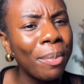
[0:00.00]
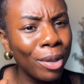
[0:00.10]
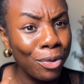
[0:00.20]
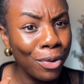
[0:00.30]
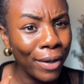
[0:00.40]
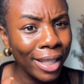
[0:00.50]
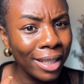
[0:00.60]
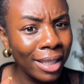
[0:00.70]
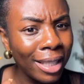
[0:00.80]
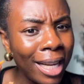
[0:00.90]

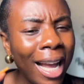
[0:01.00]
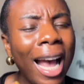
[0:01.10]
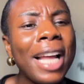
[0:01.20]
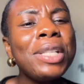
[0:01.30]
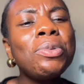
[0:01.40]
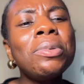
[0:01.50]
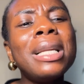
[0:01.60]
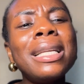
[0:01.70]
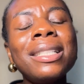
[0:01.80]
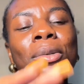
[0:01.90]
moisturizing and it will
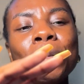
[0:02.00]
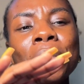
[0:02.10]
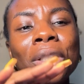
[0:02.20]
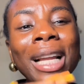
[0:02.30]
last the whole day.